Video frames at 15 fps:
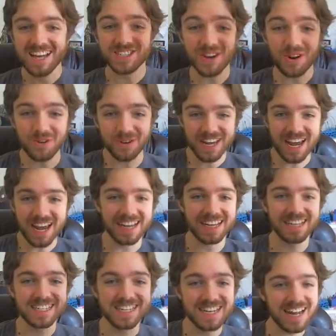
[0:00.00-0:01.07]
So yeah,
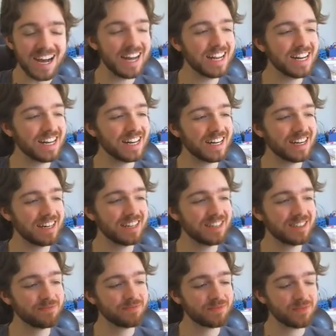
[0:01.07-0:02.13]
it's not.
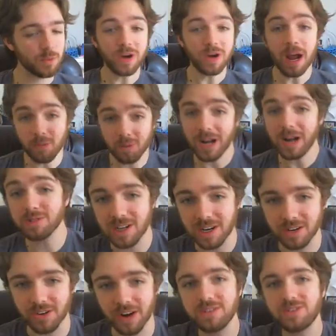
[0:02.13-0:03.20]
When I was
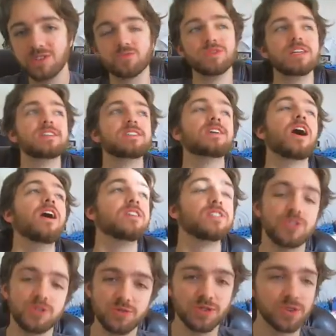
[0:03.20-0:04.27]
younger, I used to read a ton
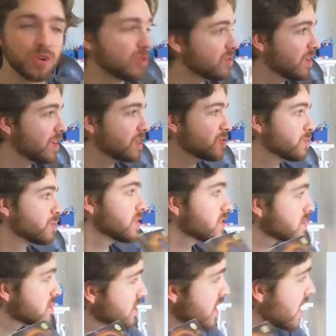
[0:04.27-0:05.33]
of choose your own adventure
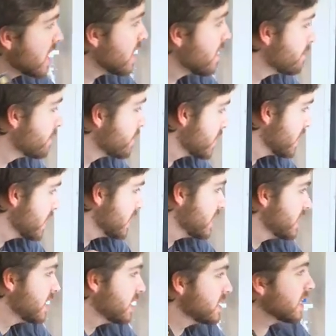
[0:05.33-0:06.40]
books.
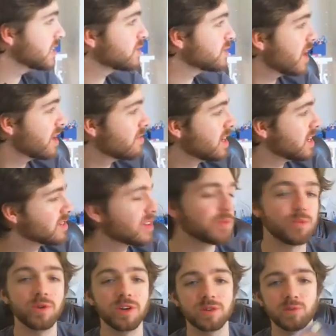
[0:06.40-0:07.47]
Yeah, I don't have any of
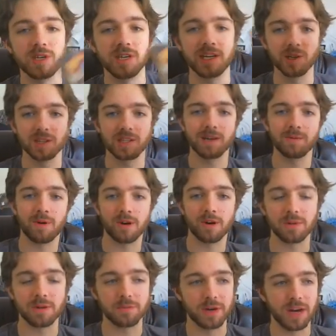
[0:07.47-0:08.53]
them with me here at the
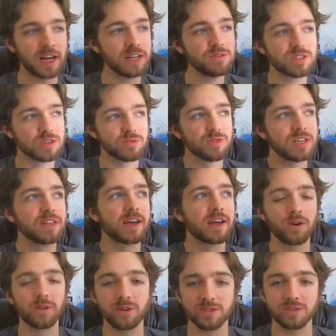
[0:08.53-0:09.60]
apartment, but I used to read
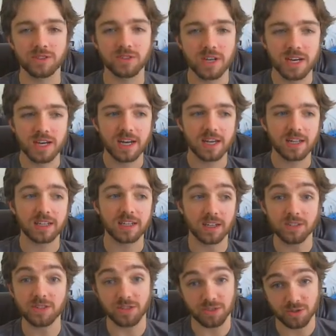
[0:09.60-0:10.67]
like all those, like
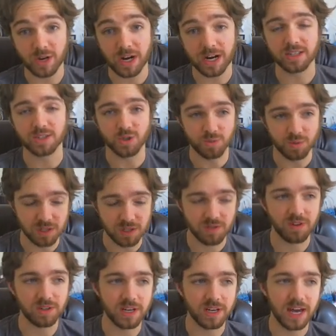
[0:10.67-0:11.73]
Dungeons and Dragons
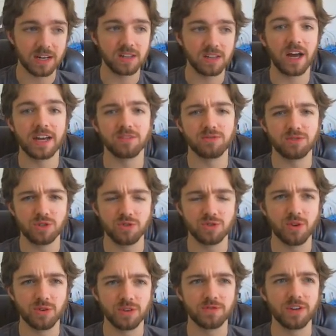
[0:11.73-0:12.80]
specifically had a line of choose
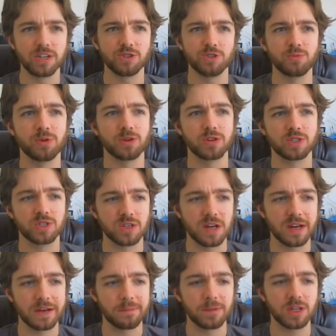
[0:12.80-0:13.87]
your own adventure books.
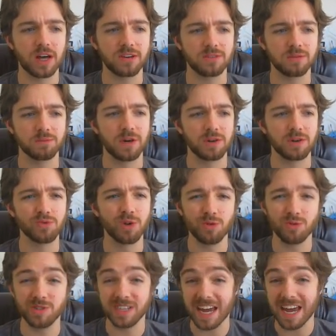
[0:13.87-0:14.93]
A lot of them by
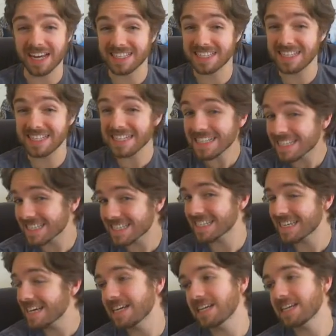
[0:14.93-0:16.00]
Rose
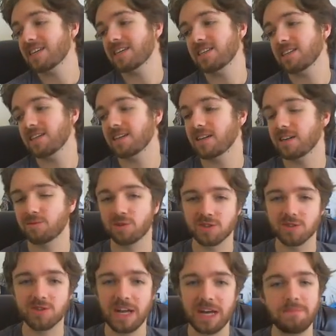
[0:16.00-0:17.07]
Estes.
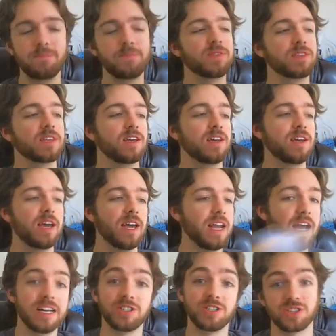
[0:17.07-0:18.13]
What's her name?
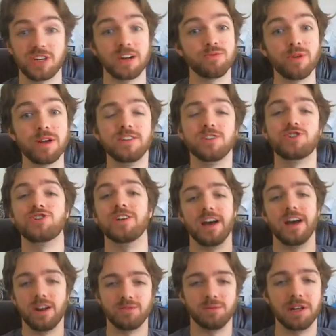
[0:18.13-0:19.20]
I read the shit
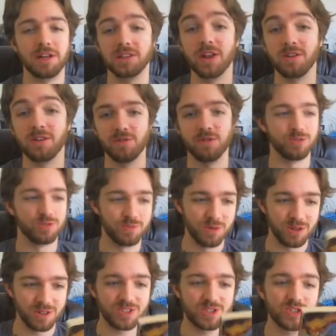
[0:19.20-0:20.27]
out of them. I loved those
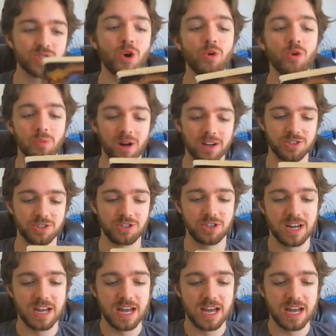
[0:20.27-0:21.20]
books so much.